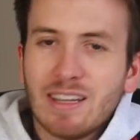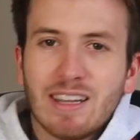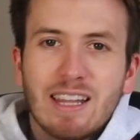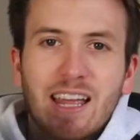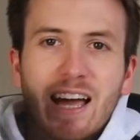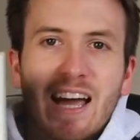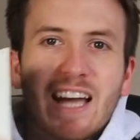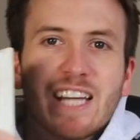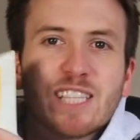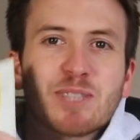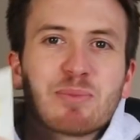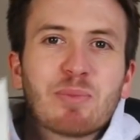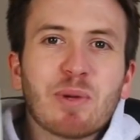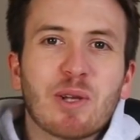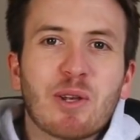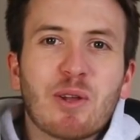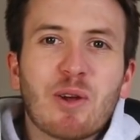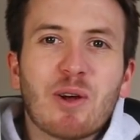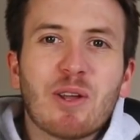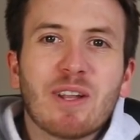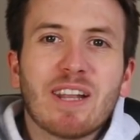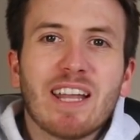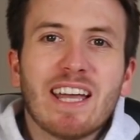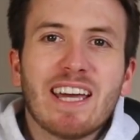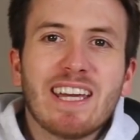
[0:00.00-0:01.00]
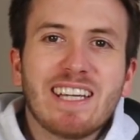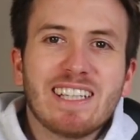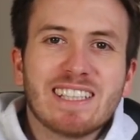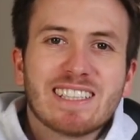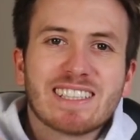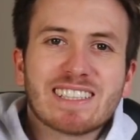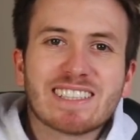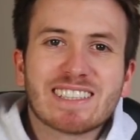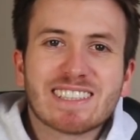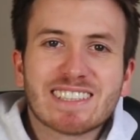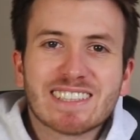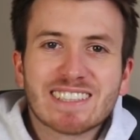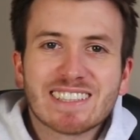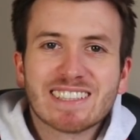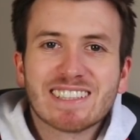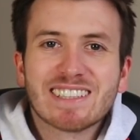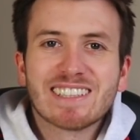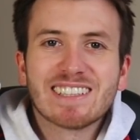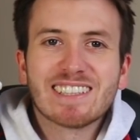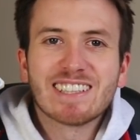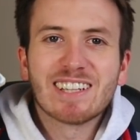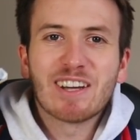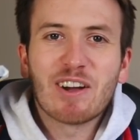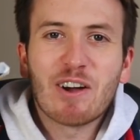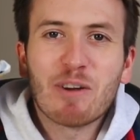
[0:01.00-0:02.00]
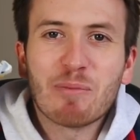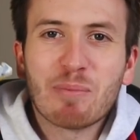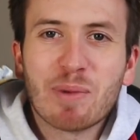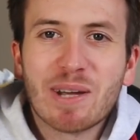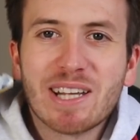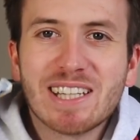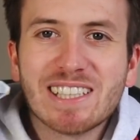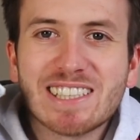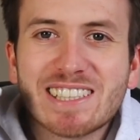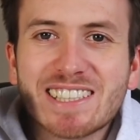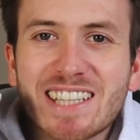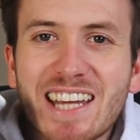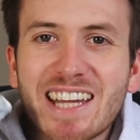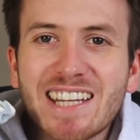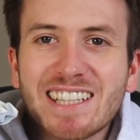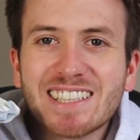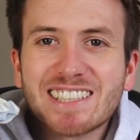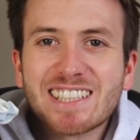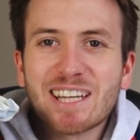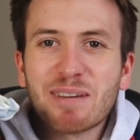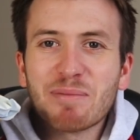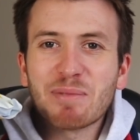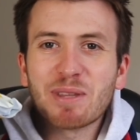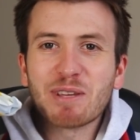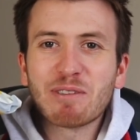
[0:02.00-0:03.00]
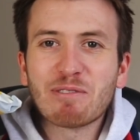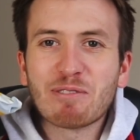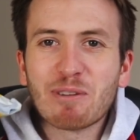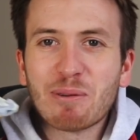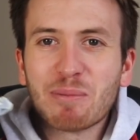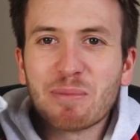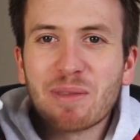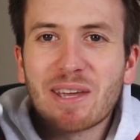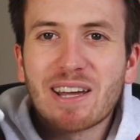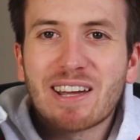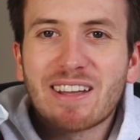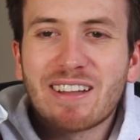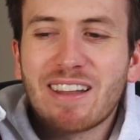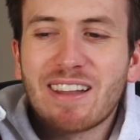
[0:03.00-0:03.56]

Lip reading: Last but not least, I've been sent something from the